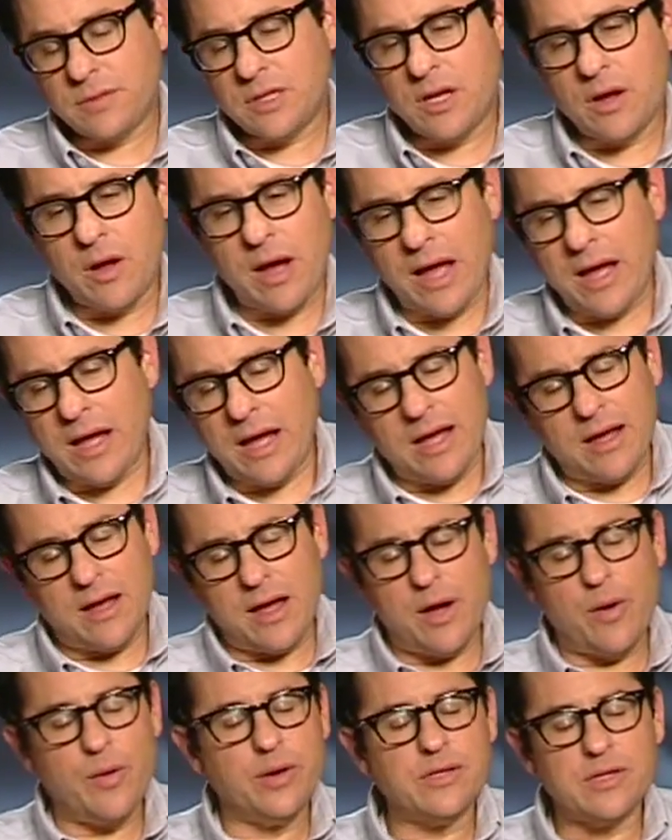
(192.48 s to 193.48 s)
You know,
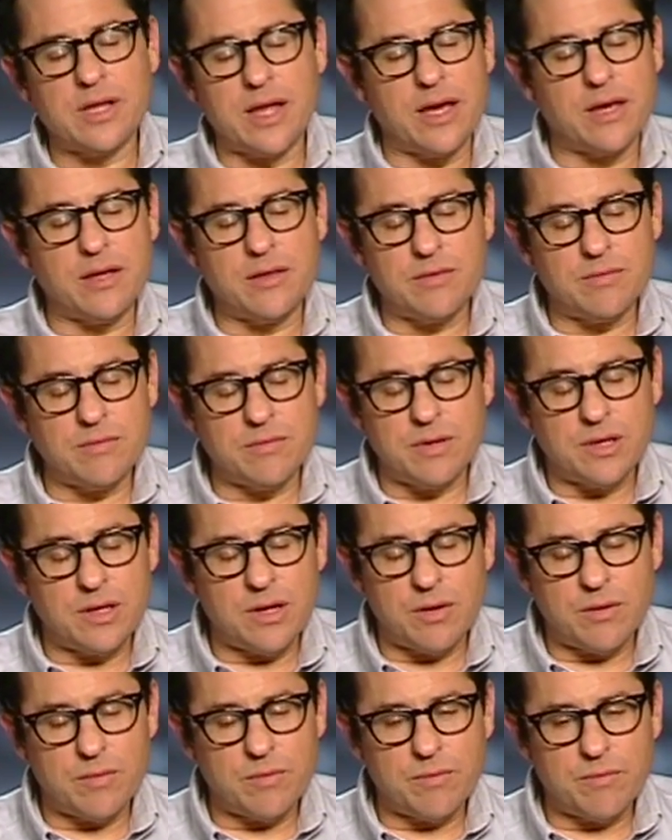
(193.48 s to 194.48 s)
I always like, you
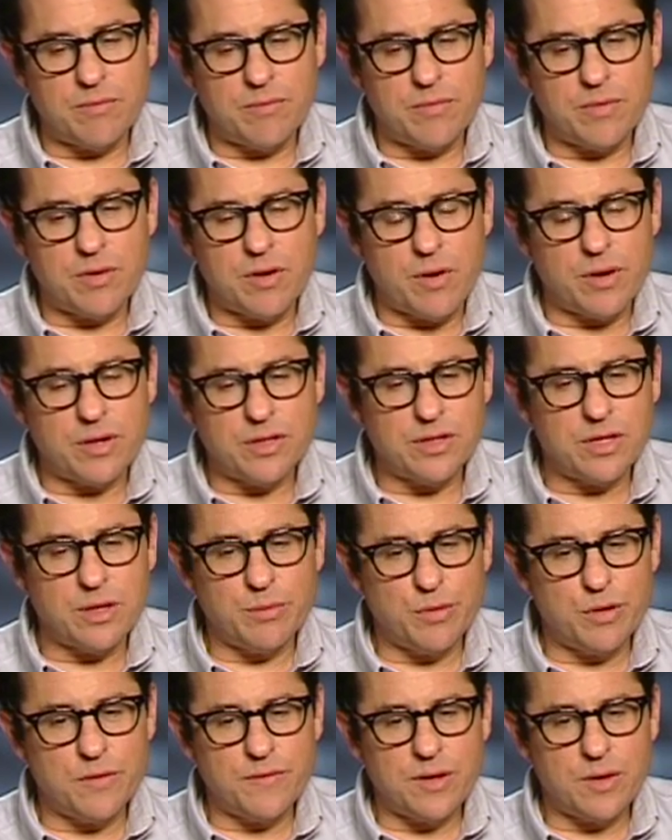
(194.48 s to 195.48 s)
know, going to see
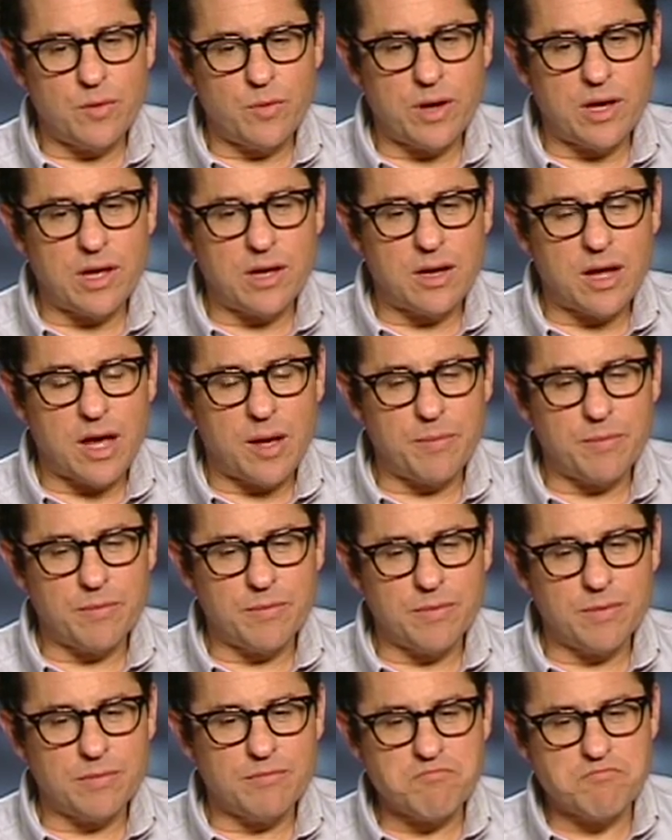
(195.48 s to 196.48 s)
a movie when
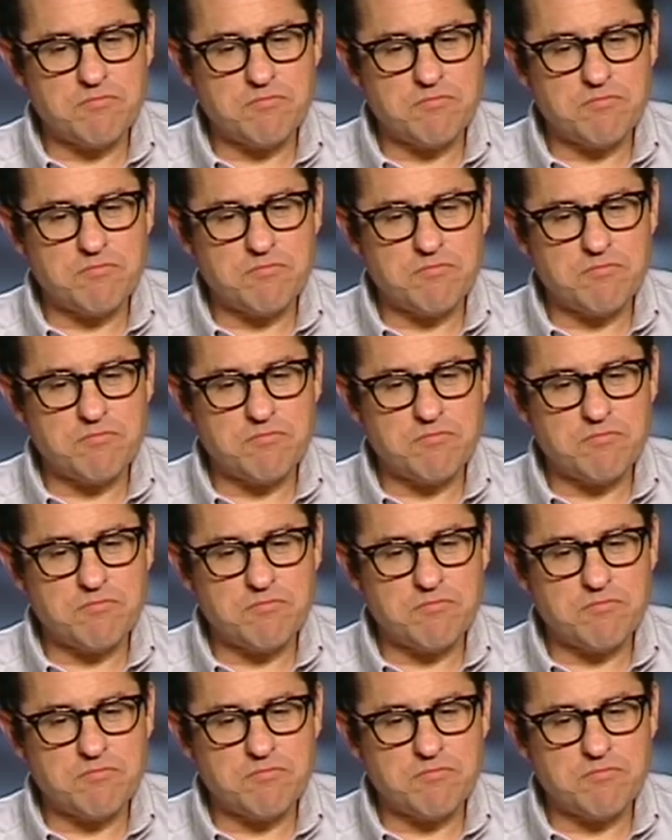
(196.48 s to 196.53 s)
I'm,